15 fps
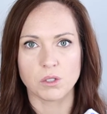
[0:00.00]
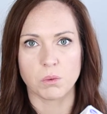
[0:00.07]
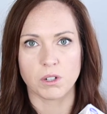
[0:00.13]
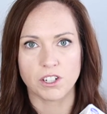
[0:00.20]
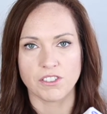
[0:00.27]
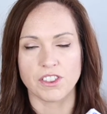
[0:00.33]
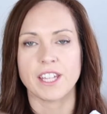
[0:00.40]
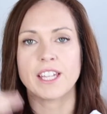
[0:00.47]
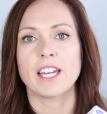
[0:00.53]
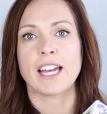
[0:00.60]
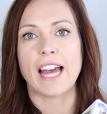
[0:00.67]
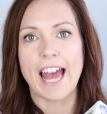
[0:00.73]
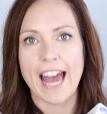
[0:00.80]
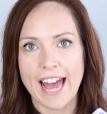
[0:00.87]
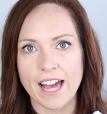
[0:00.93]
where you're thinking
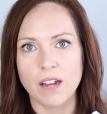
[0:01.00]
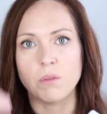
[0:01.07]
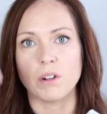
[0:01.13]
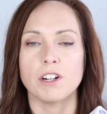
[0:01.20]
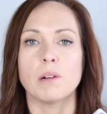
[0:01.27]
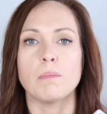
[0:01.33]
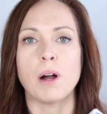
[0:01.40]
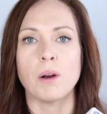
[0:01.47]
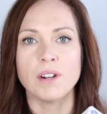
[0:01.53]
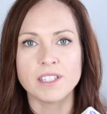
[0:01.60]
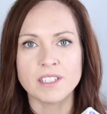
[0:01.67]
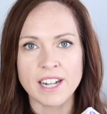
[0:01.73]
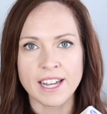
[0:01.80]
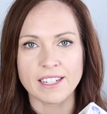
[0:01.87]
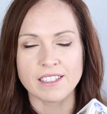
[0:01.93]
ahead what your
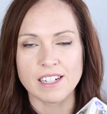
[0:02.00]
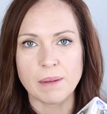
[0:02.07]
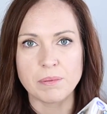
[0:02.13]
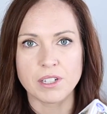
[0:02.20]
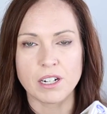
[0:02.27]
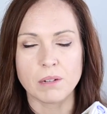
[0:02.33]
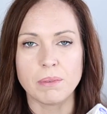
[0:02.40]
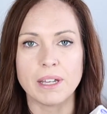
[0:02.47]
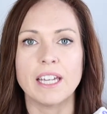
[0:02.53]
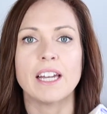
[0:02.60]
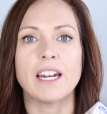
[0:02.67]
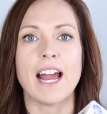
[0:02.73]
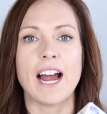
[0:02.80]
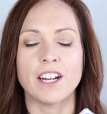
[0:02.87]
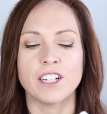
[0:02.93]
opponent's next step's going to be
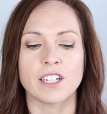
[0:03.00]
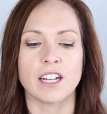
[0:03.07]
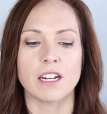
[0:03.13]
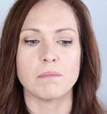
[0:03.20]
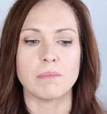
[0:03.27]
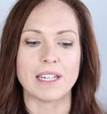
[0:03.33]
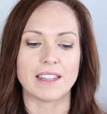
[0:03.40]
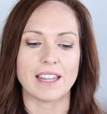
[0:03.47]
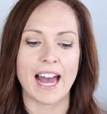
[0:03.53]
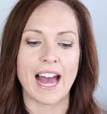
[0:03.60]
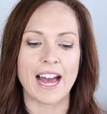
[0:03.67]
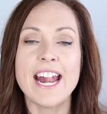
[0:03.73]
and how you're going to beat that.